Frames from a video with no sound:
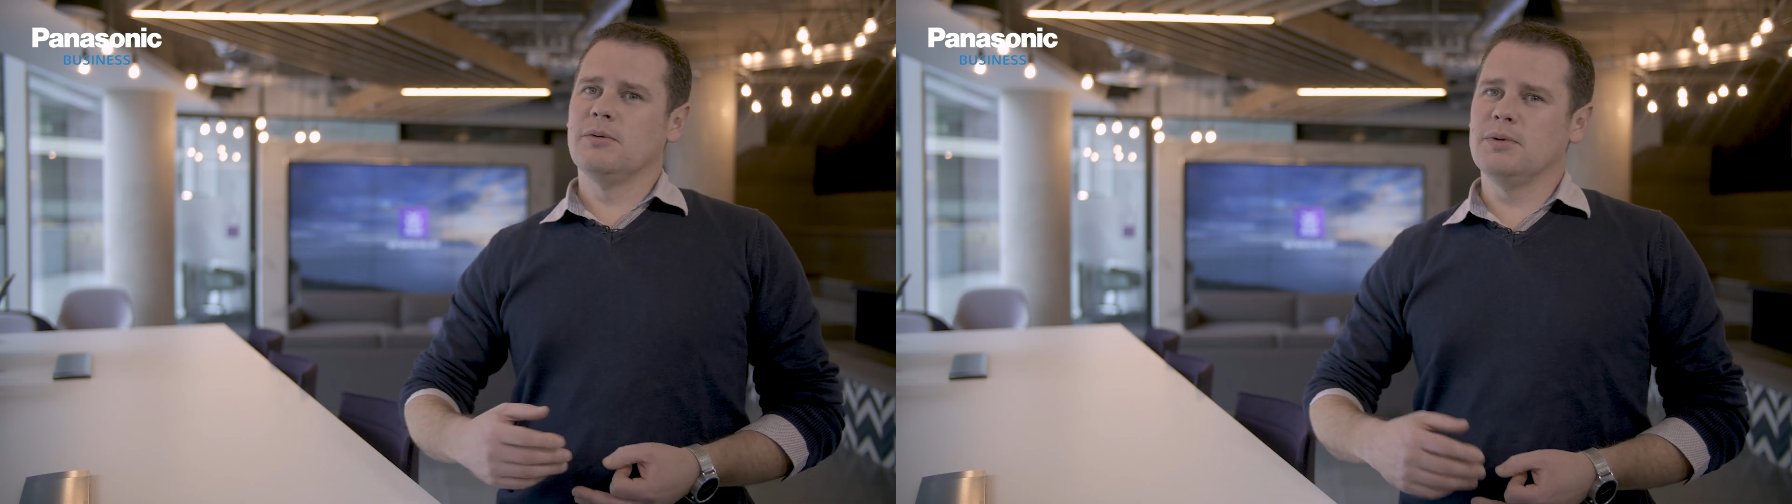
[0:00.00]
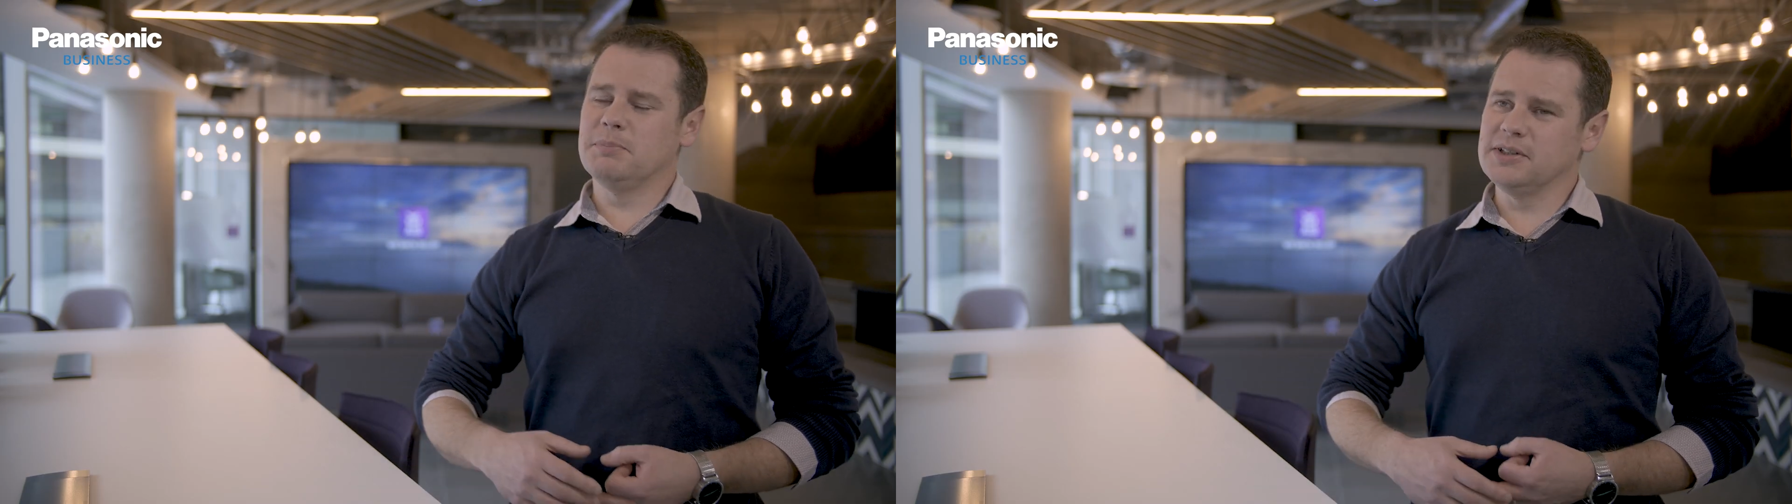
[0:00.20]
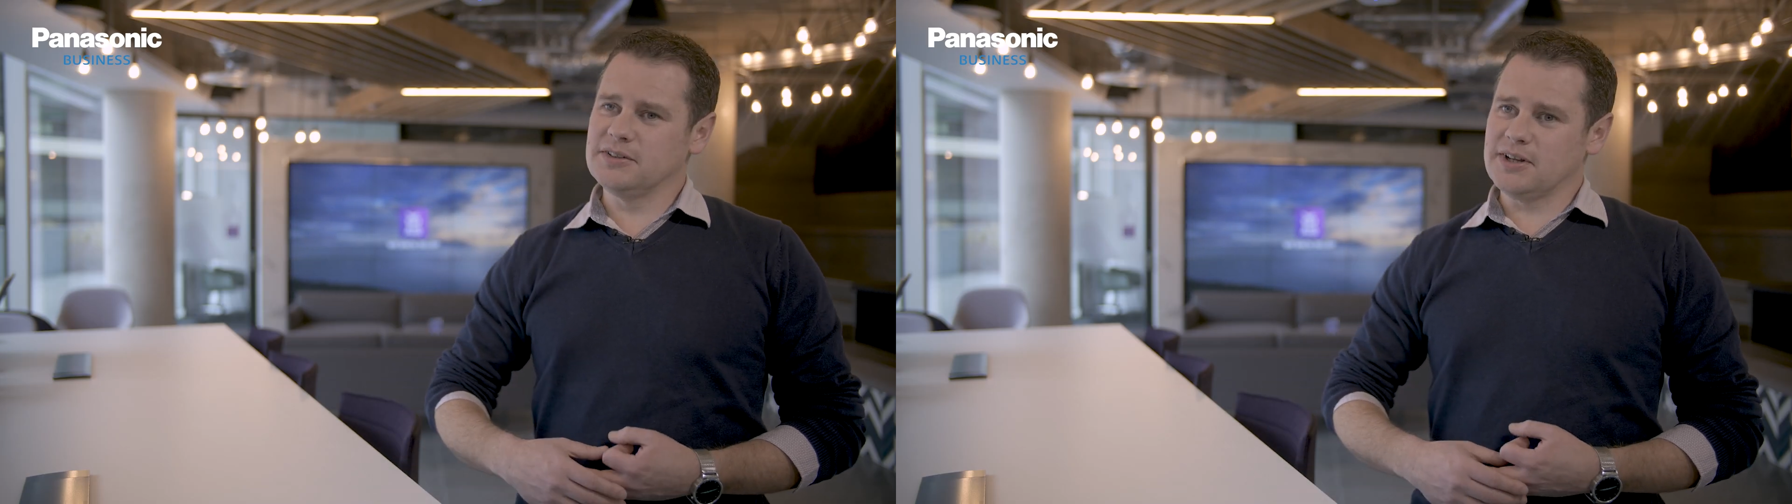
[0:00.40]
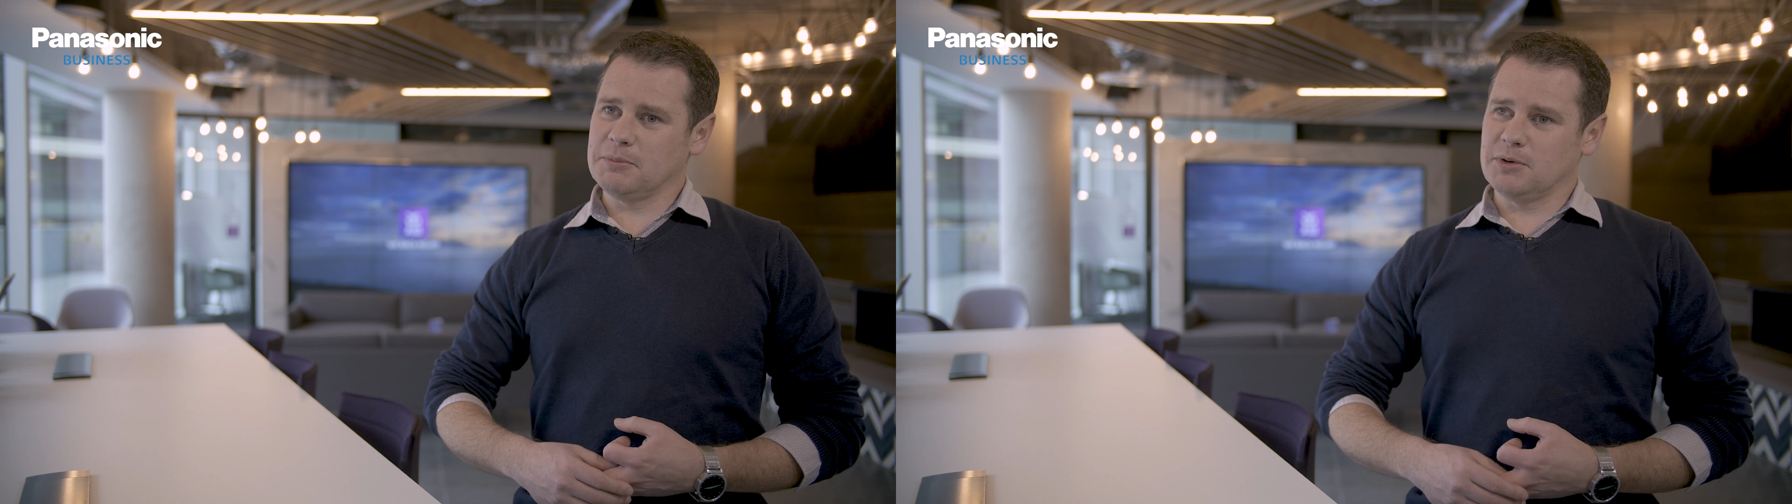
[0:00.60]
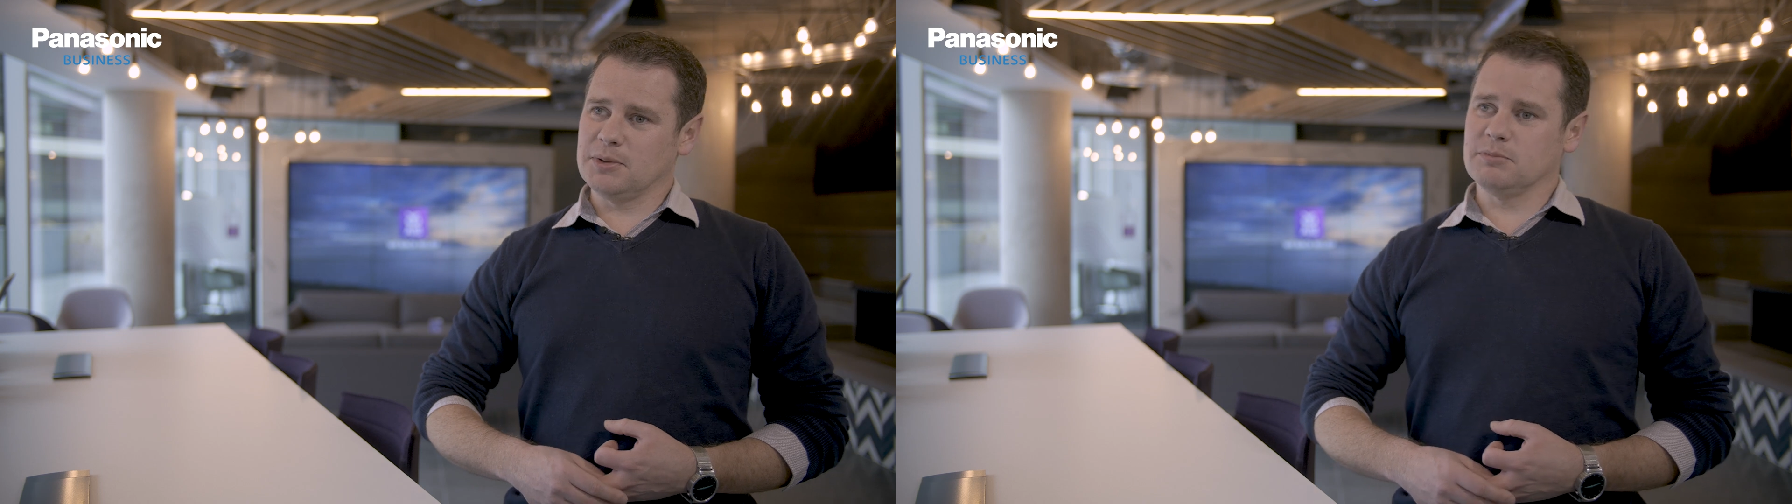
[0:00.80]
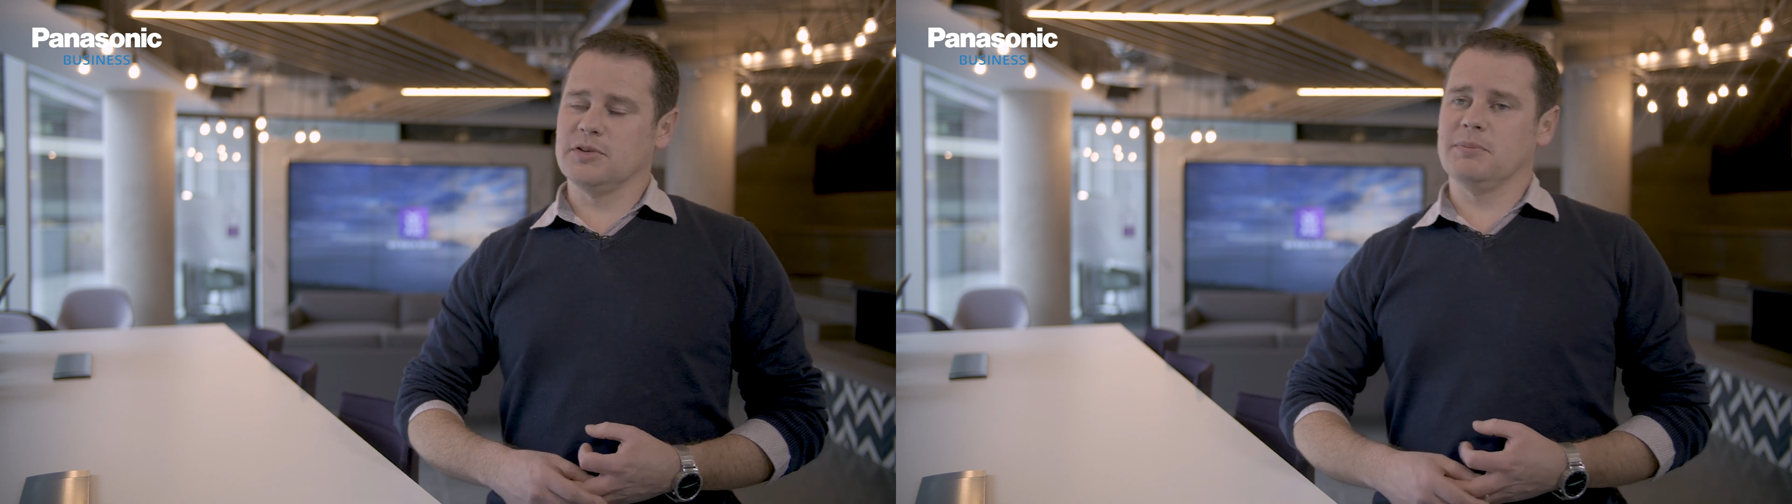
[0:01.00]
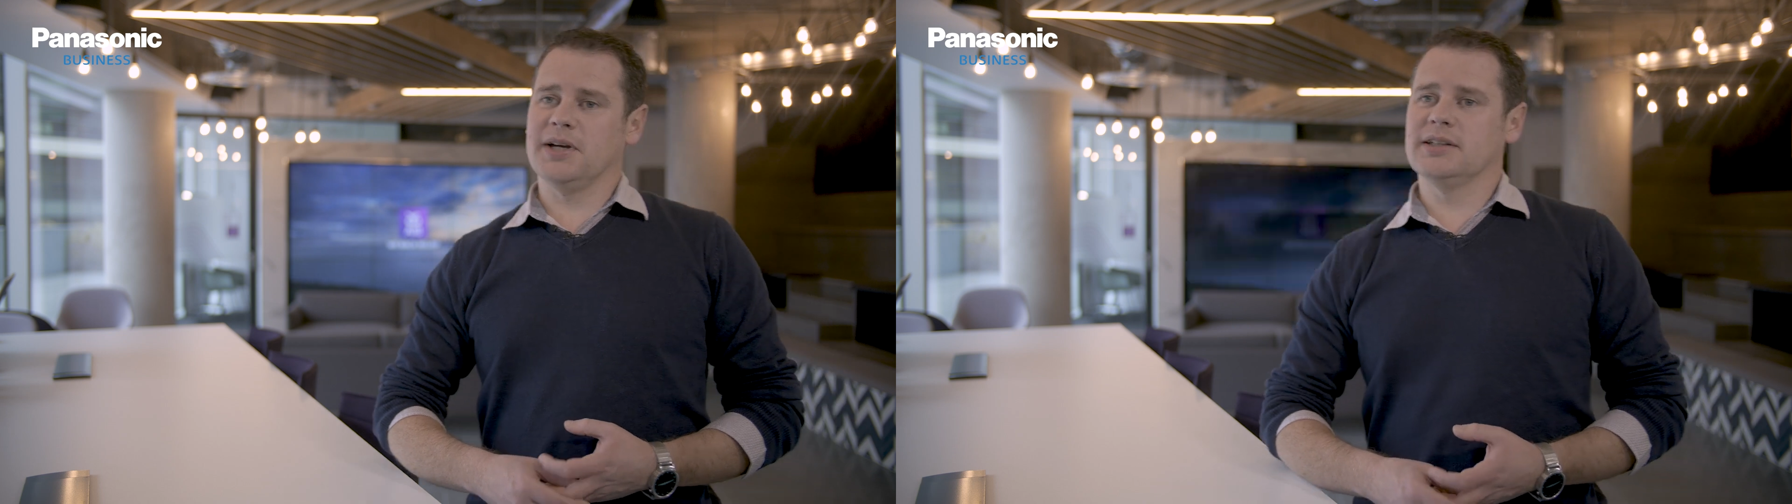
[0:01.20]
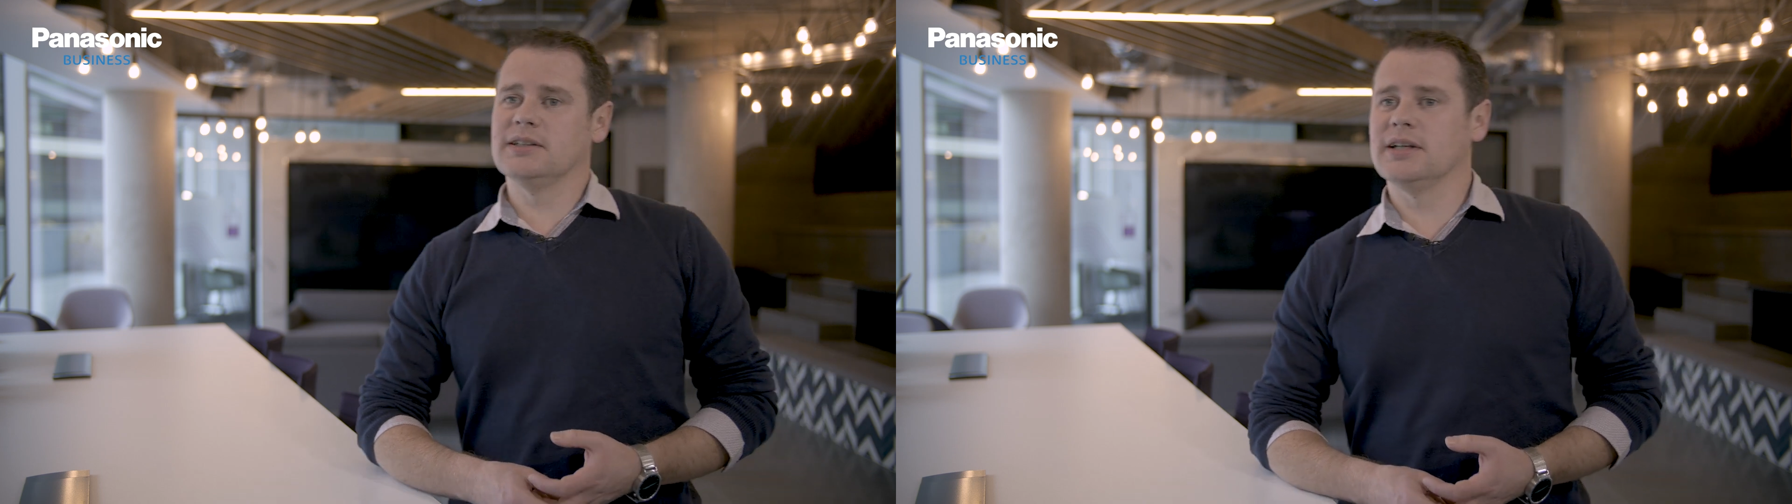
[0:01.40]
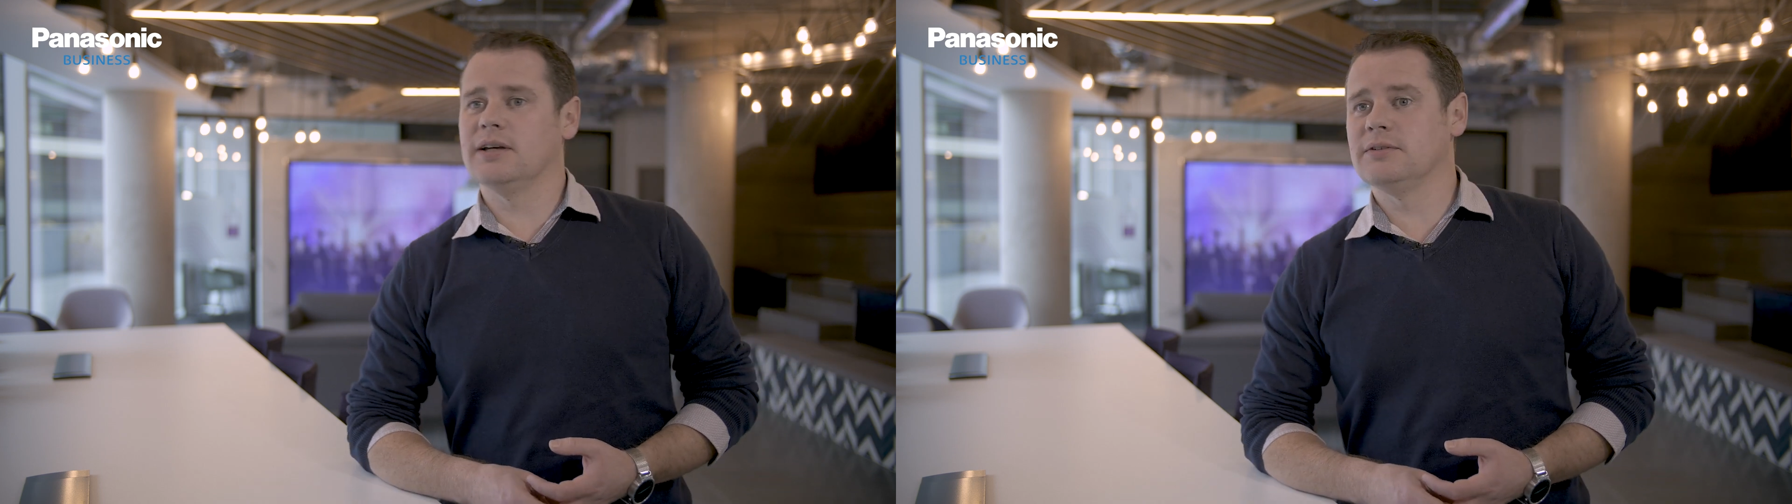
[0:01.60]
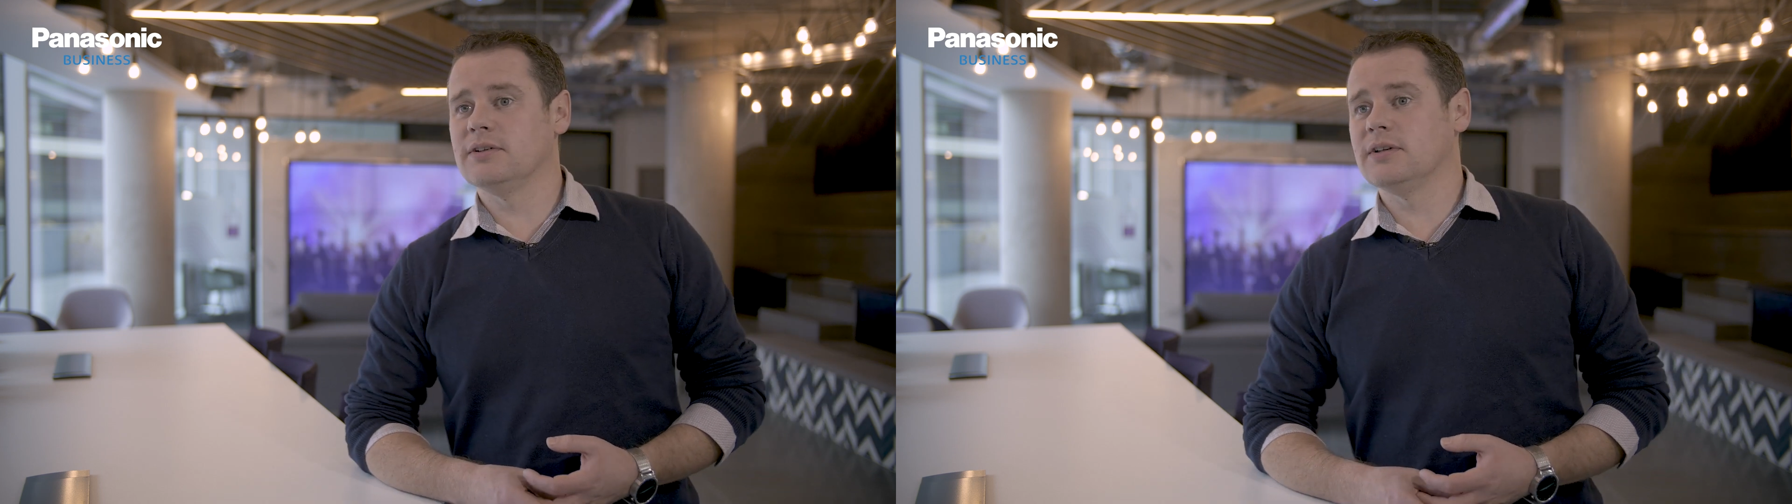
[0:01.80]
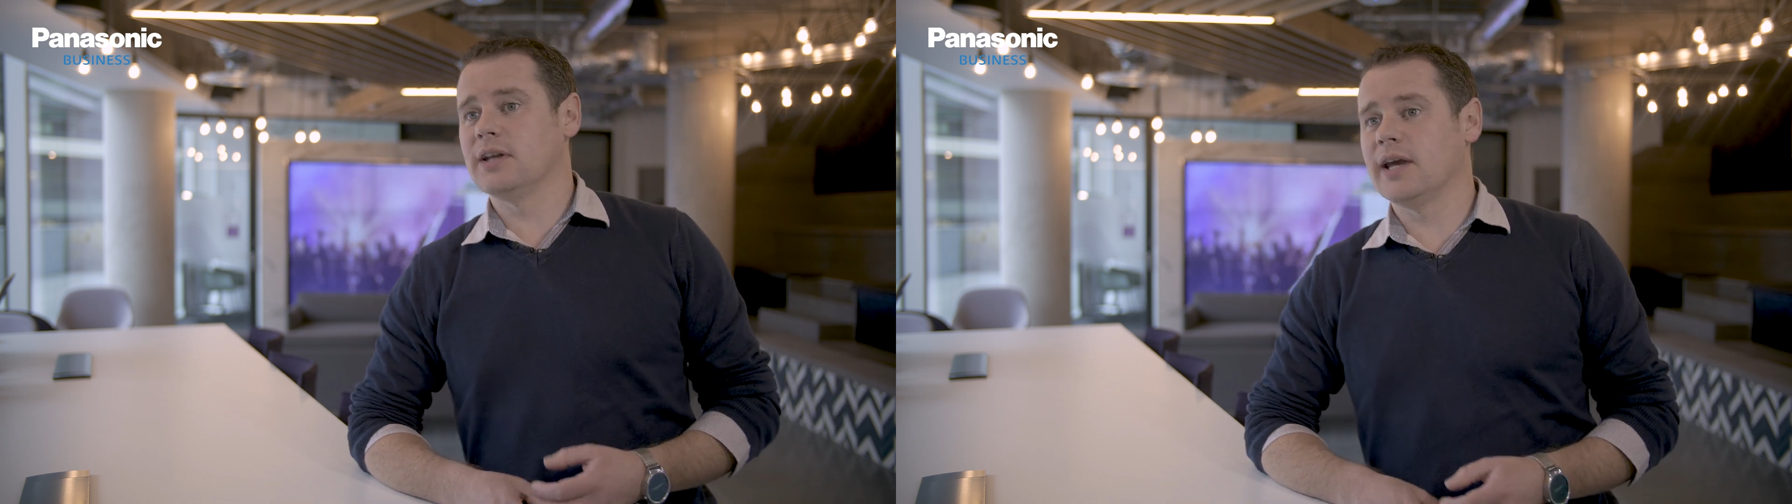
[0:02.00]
we built a demo room for the bank out in